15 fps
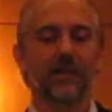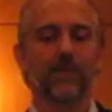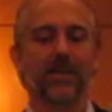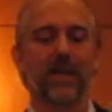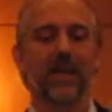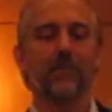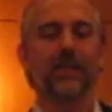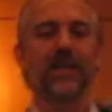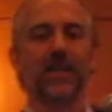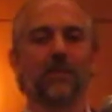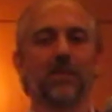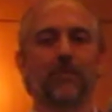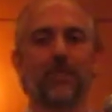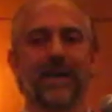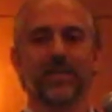that became
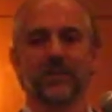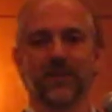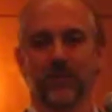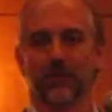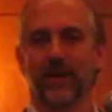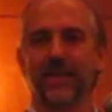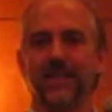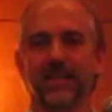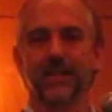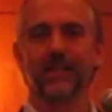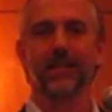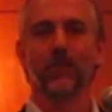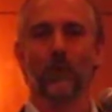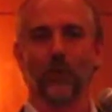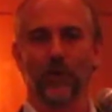the basis, my
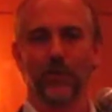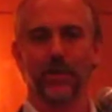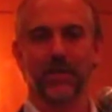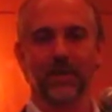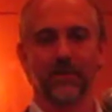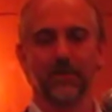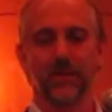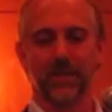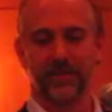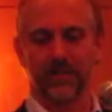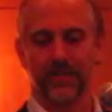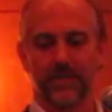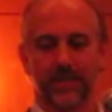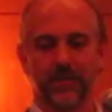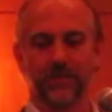D&D world became the
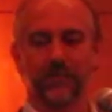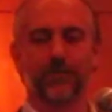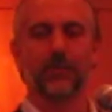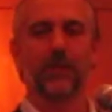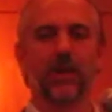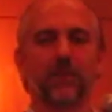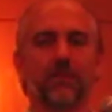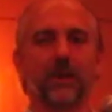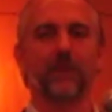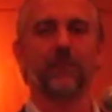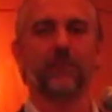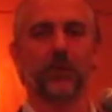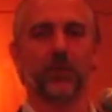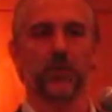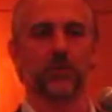basis of my
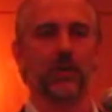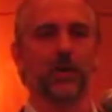first